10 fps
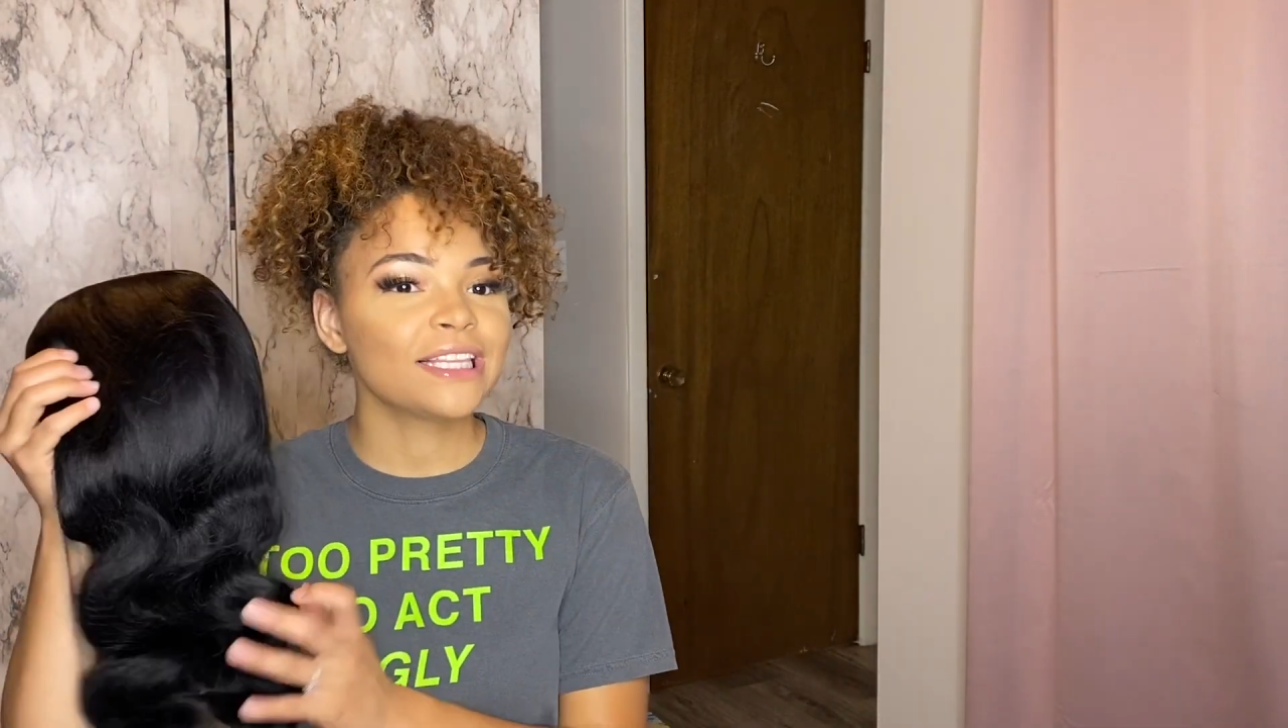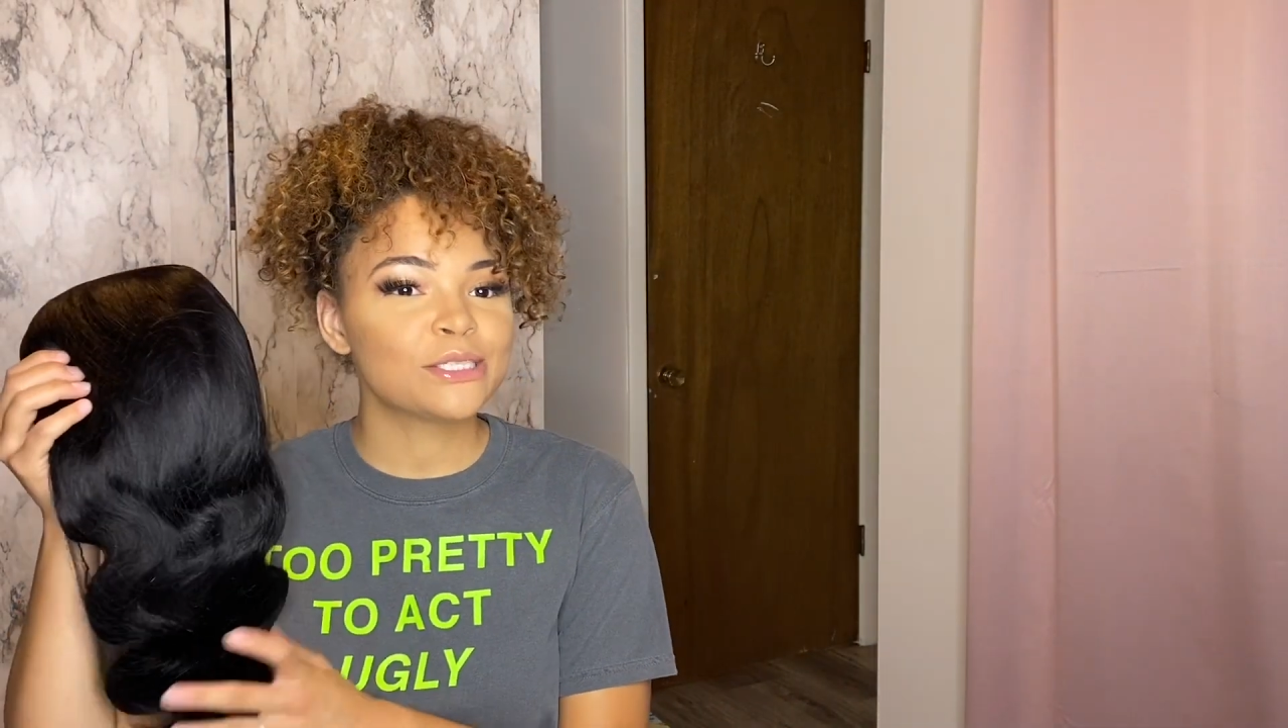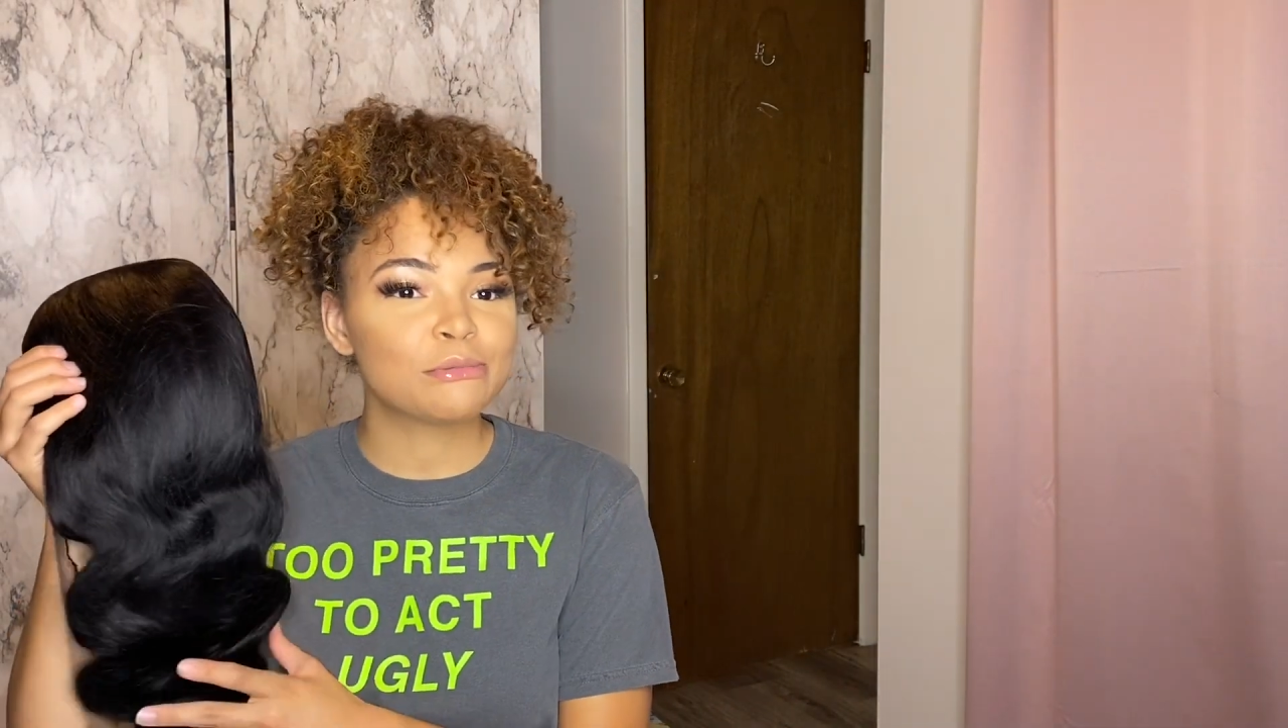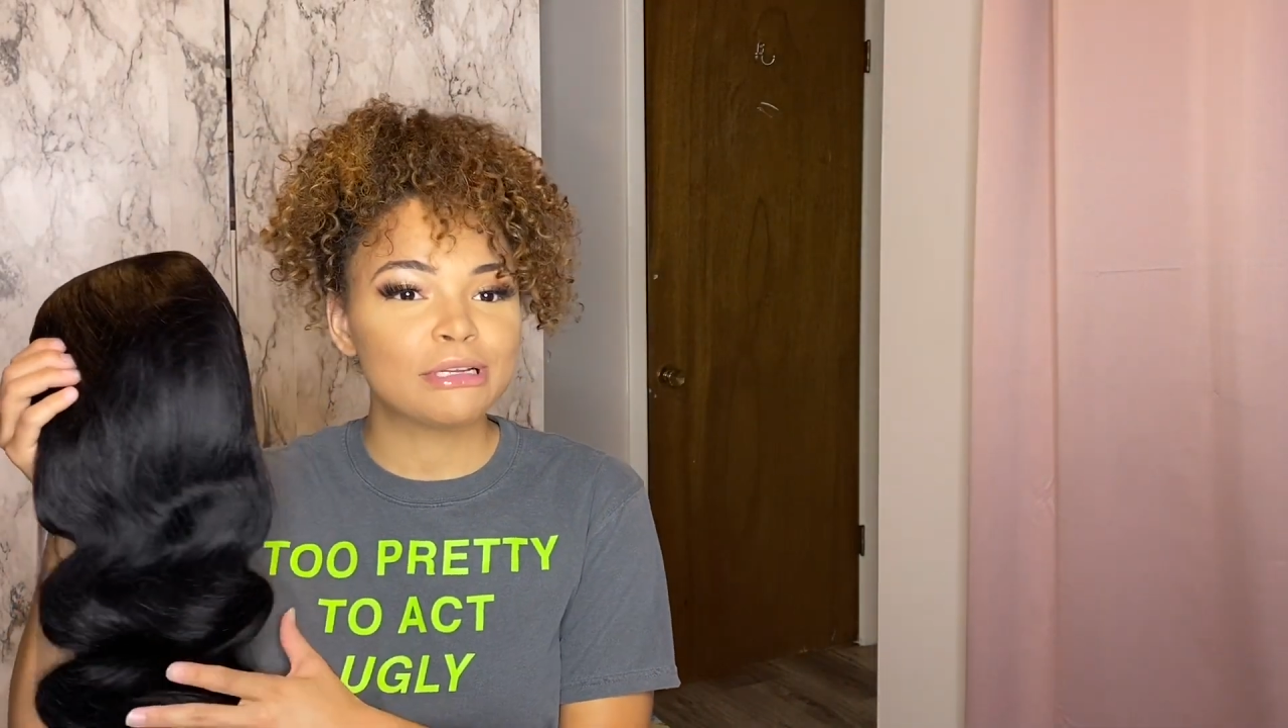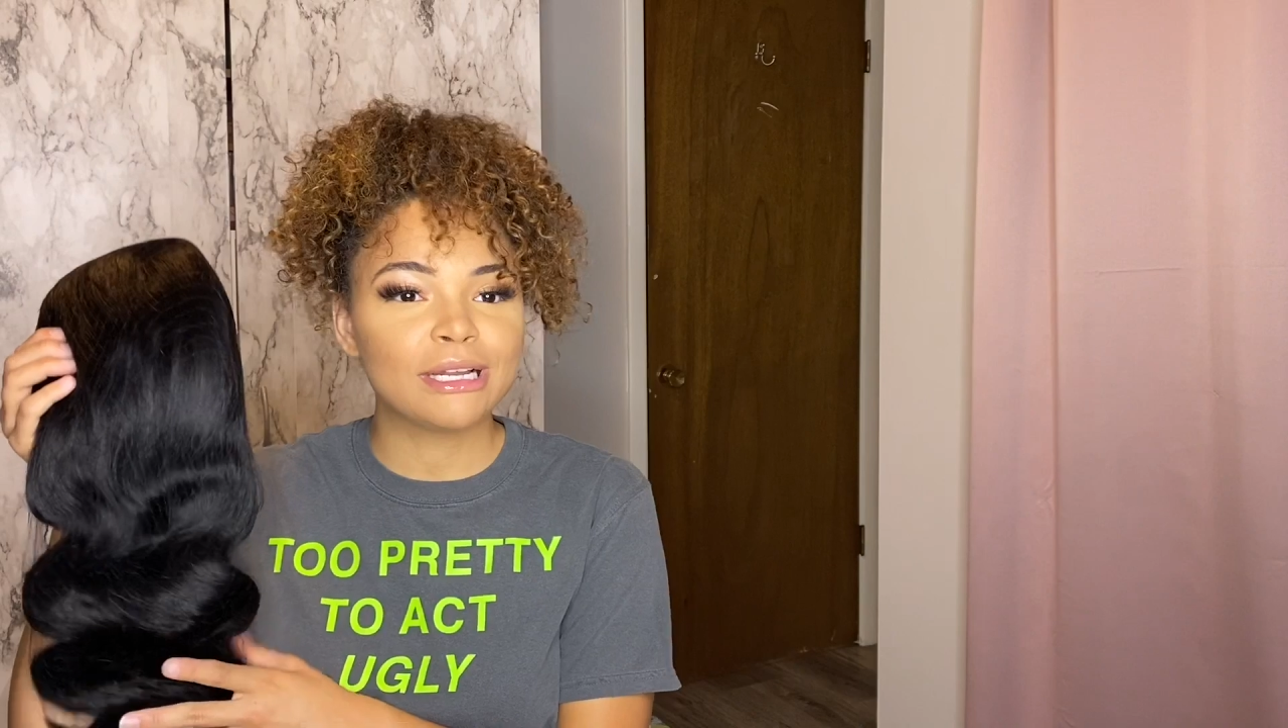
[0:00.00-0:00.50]

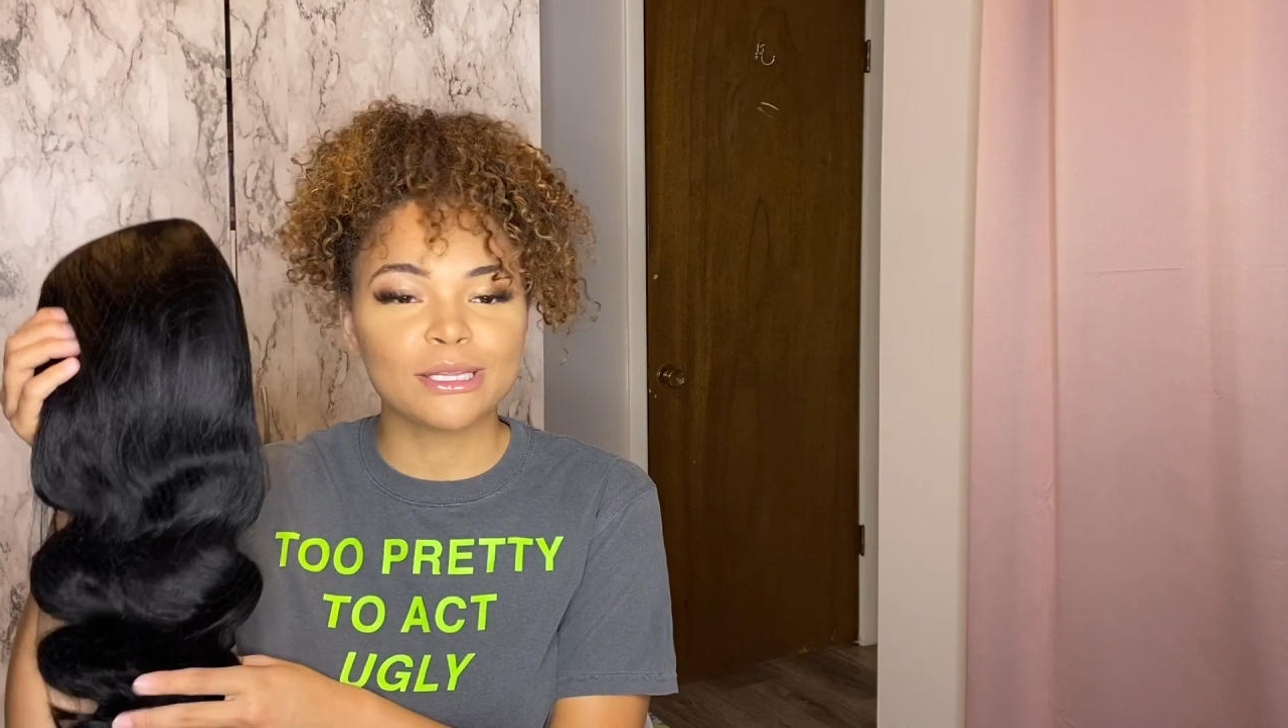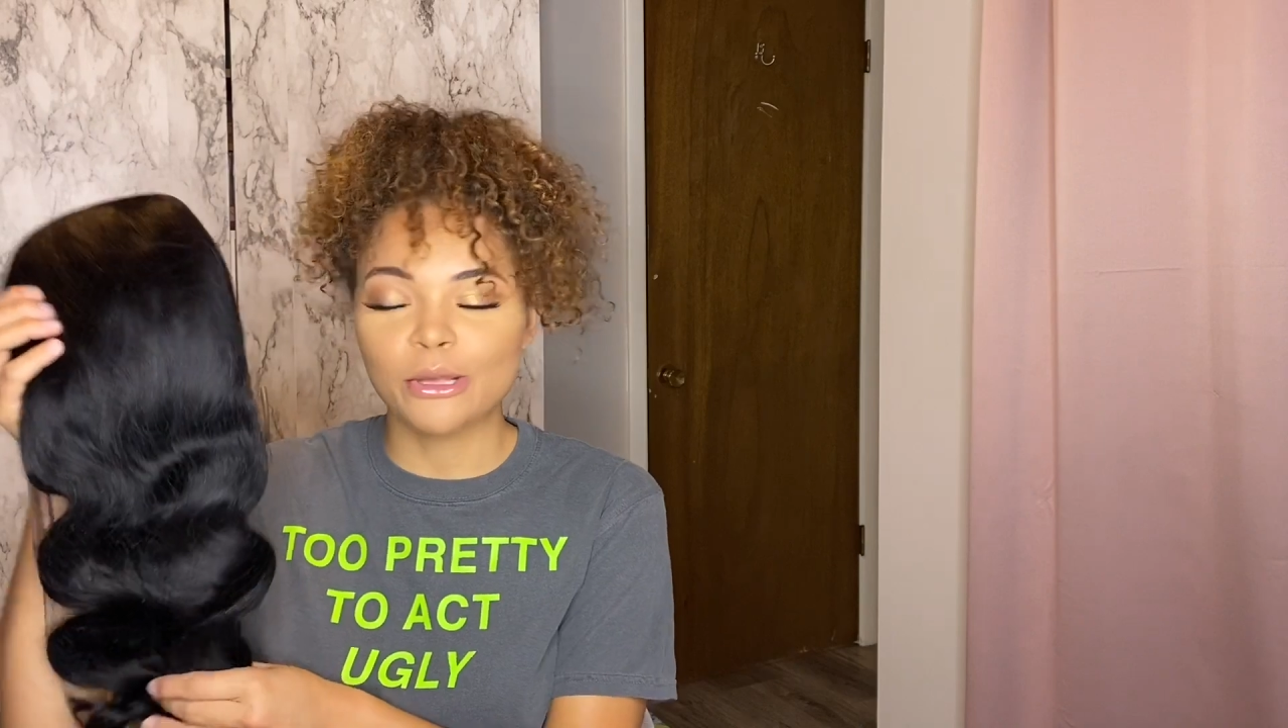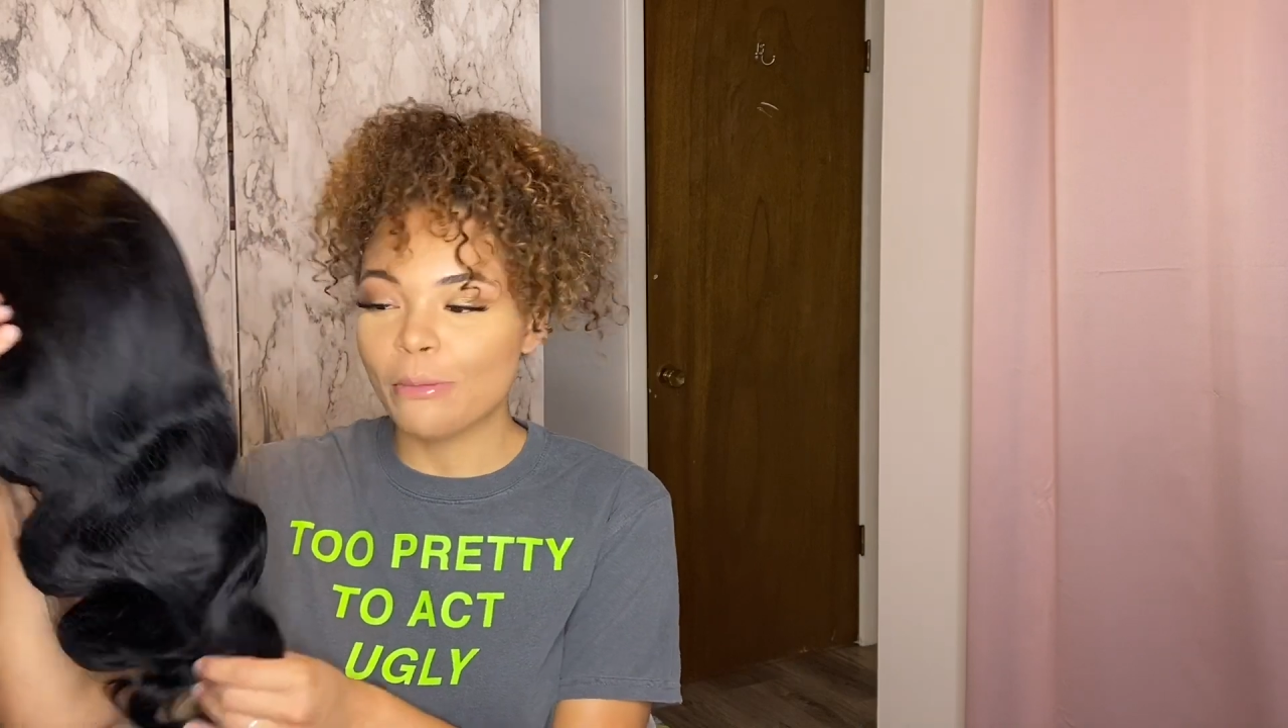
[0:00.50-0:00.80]
this one a little